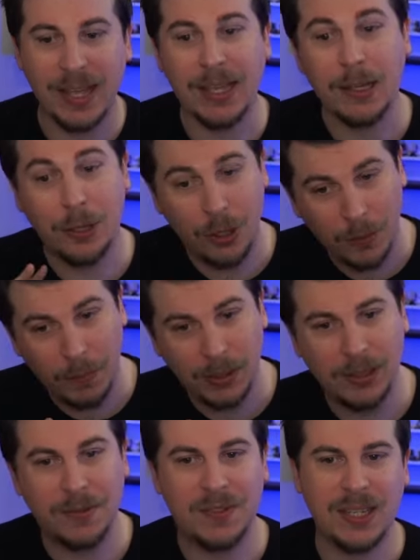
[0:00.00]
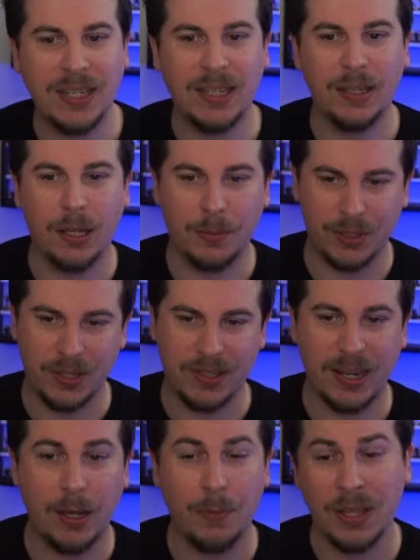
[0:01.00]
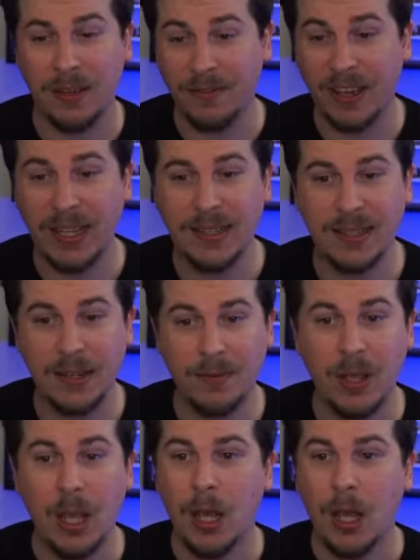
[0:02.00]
a couple of singing options to help with the evasive.